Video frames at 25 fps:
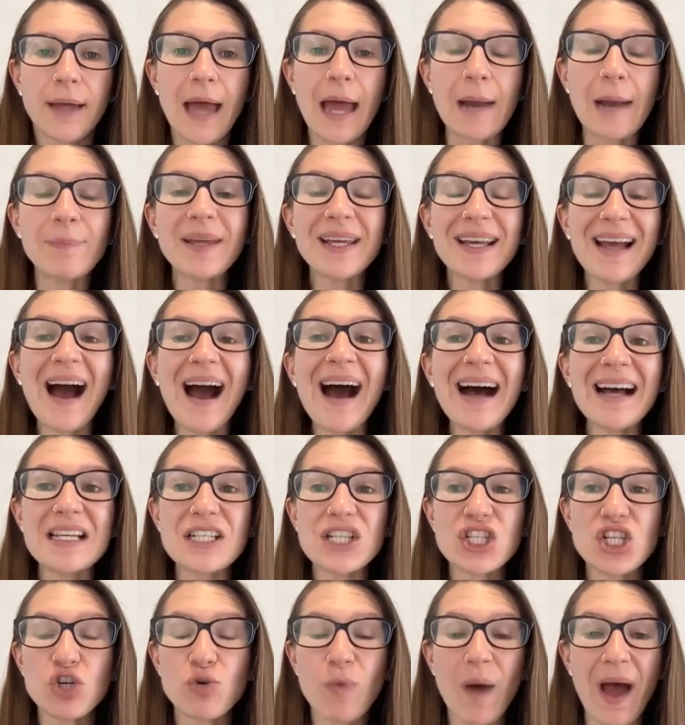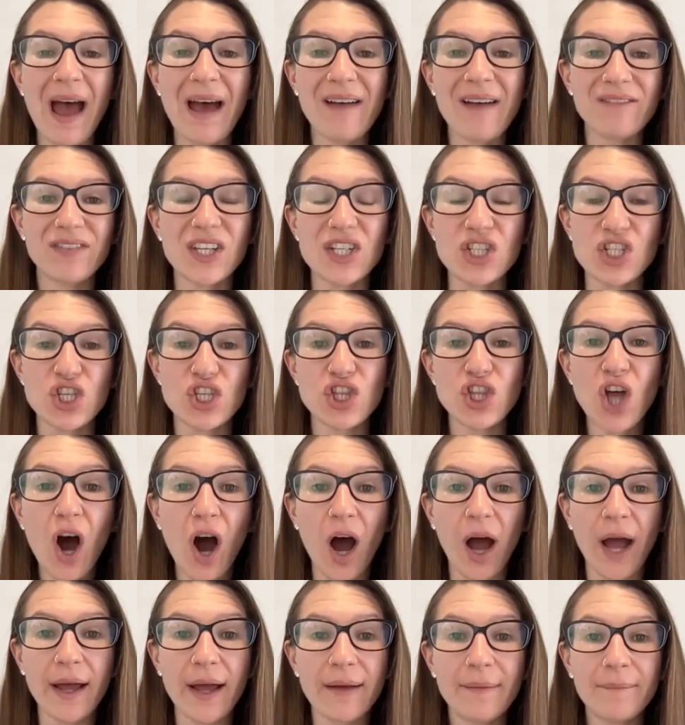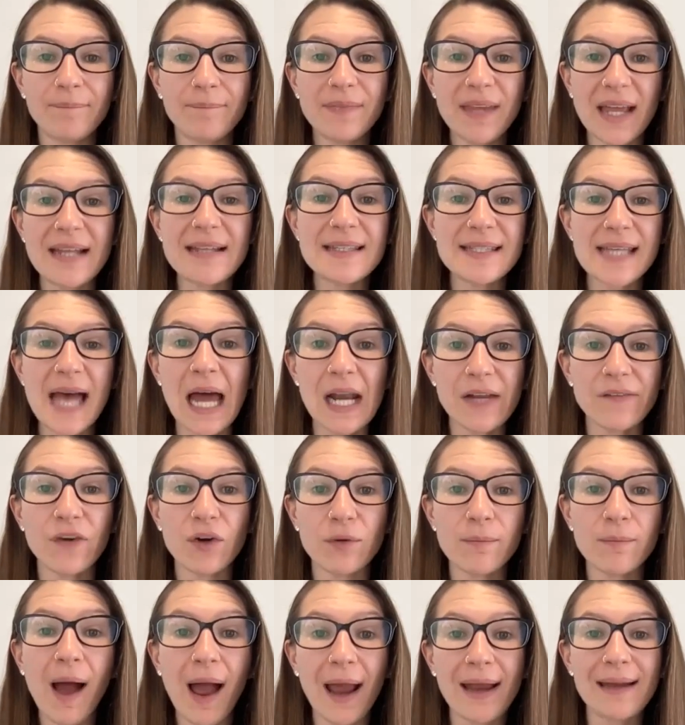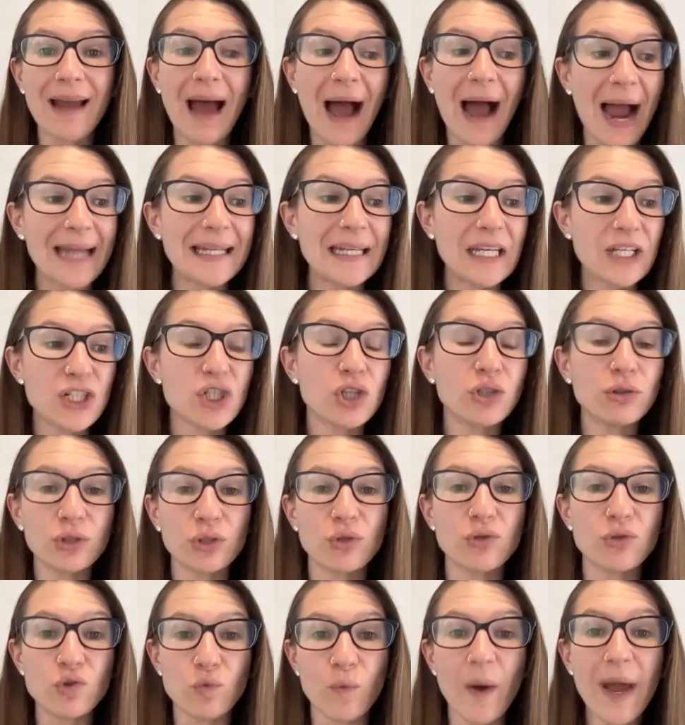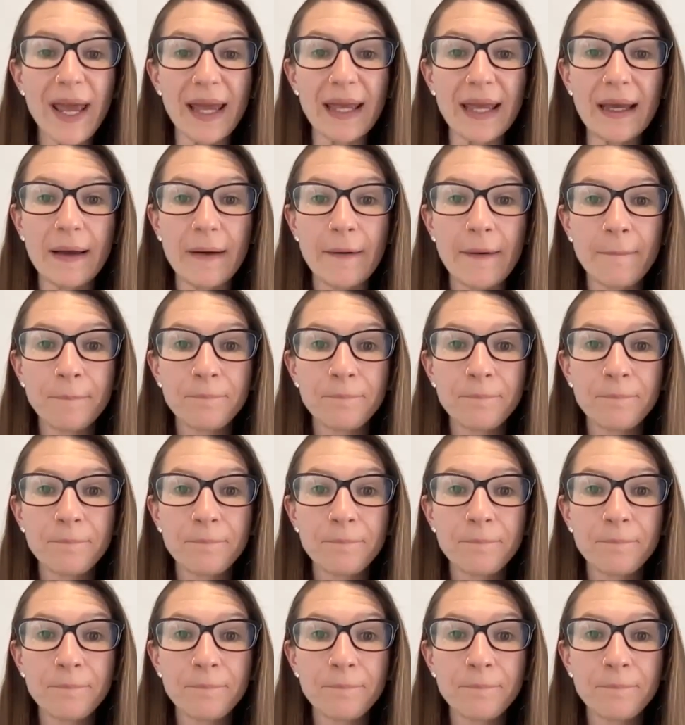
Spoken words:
And because you have this thought inside of your mind, I need to lose weight,